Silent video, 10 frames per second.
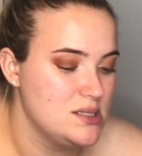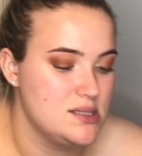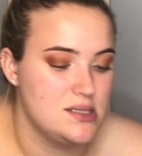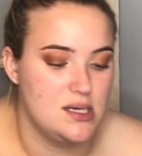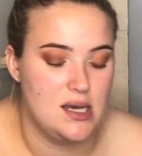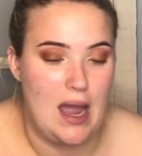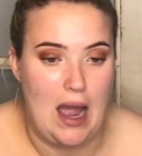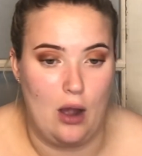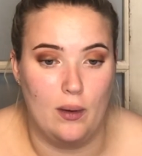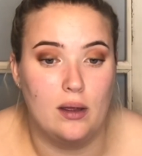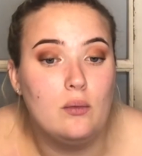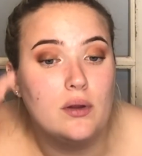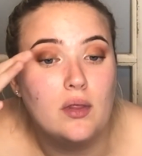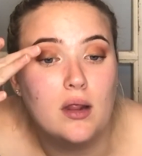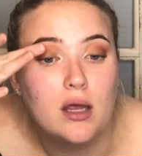to see how it
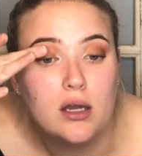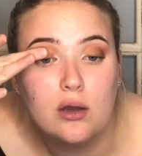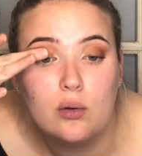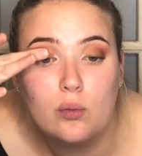would look